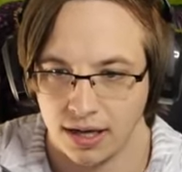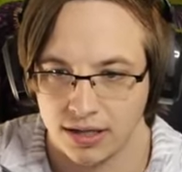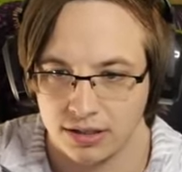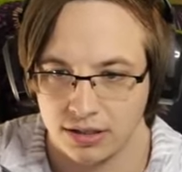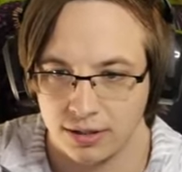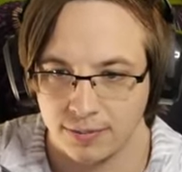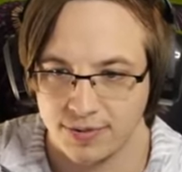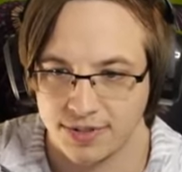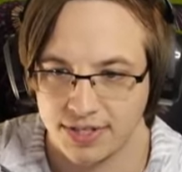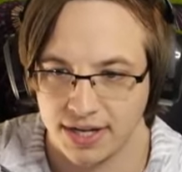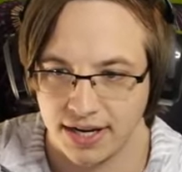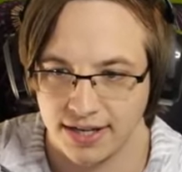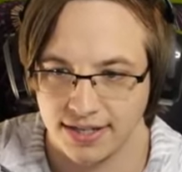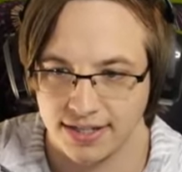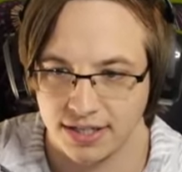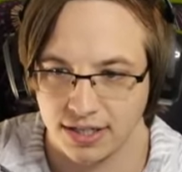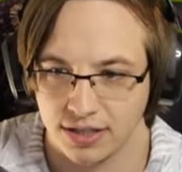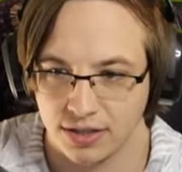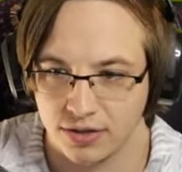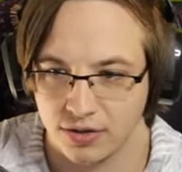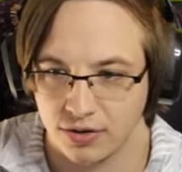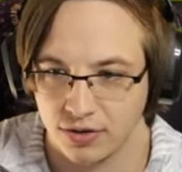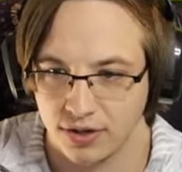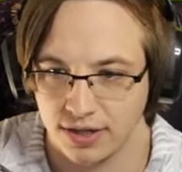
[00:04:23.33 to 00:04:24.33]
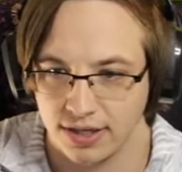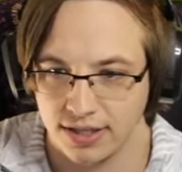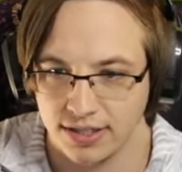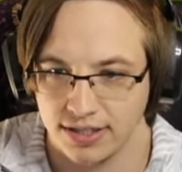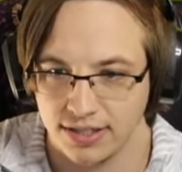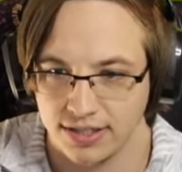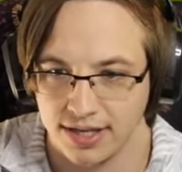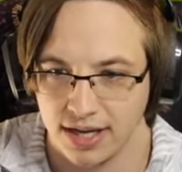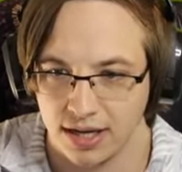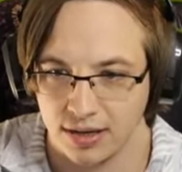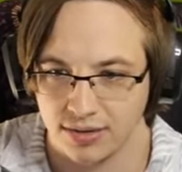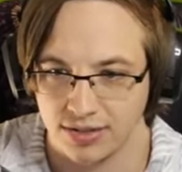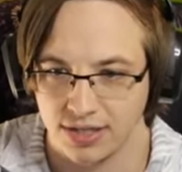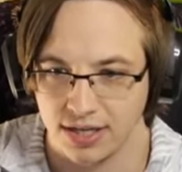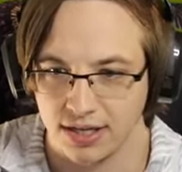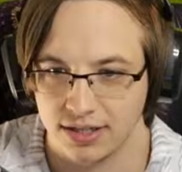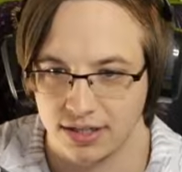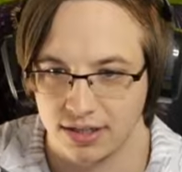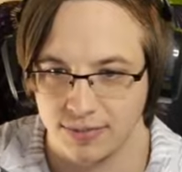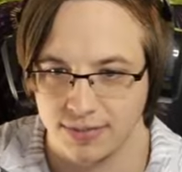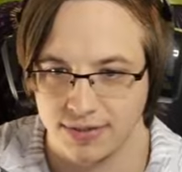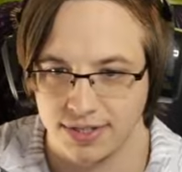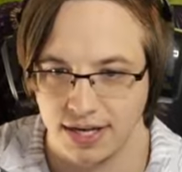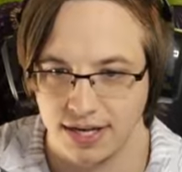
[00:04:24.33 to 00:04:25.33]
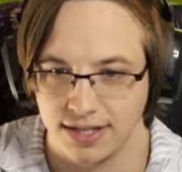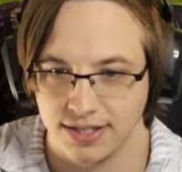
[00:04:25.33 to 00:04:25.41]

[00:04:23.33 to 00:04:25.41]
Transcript: clip size increased. Yeah, I'll say clip size